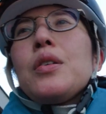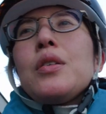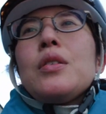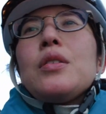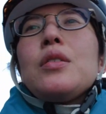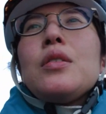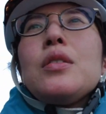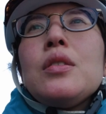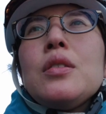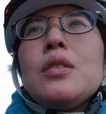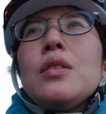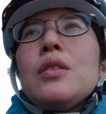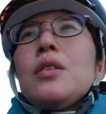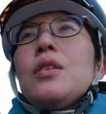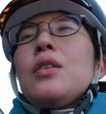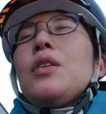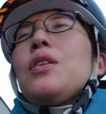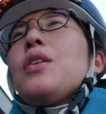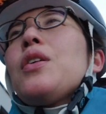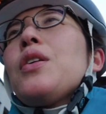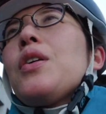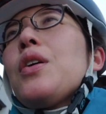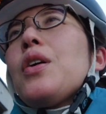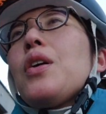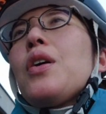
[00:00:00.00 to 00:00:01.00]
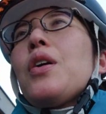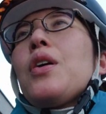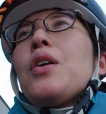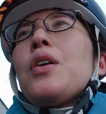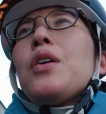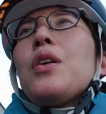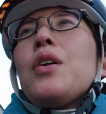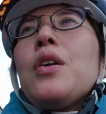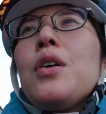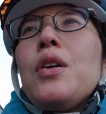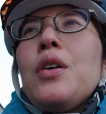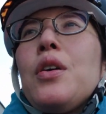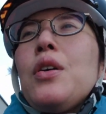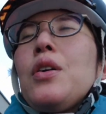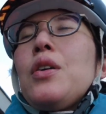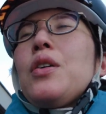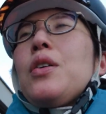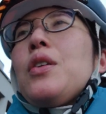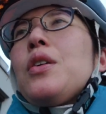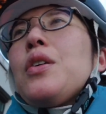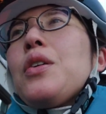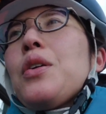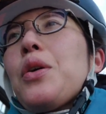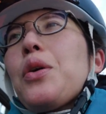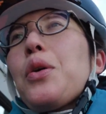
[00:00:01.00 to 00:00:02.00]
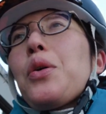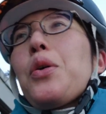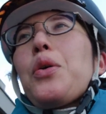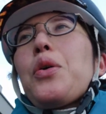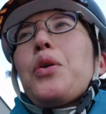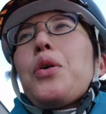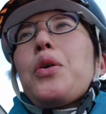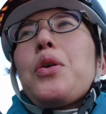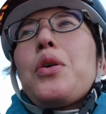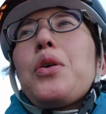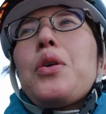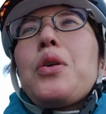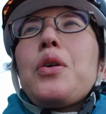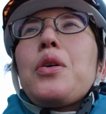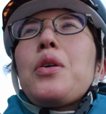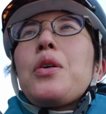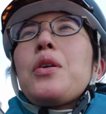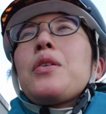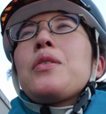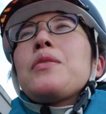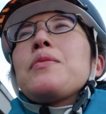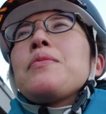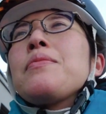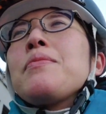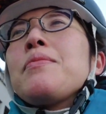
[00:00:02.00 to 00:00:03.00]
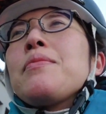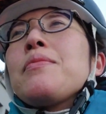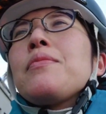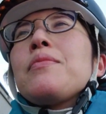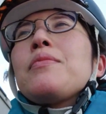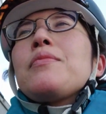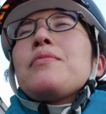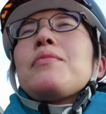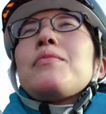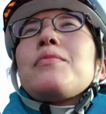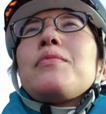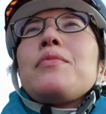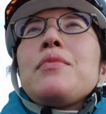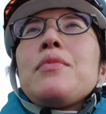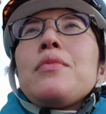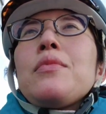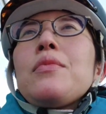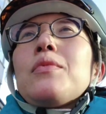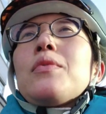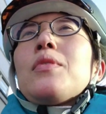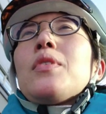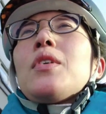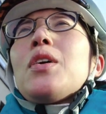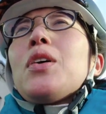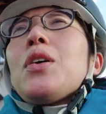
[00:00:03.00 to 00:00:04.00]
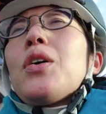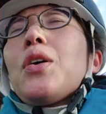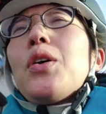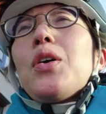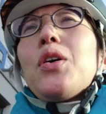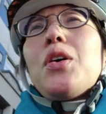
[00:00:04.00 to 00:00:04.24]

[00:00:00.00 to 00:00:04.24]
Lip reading: to give you some background, as a kid I did have a bike, but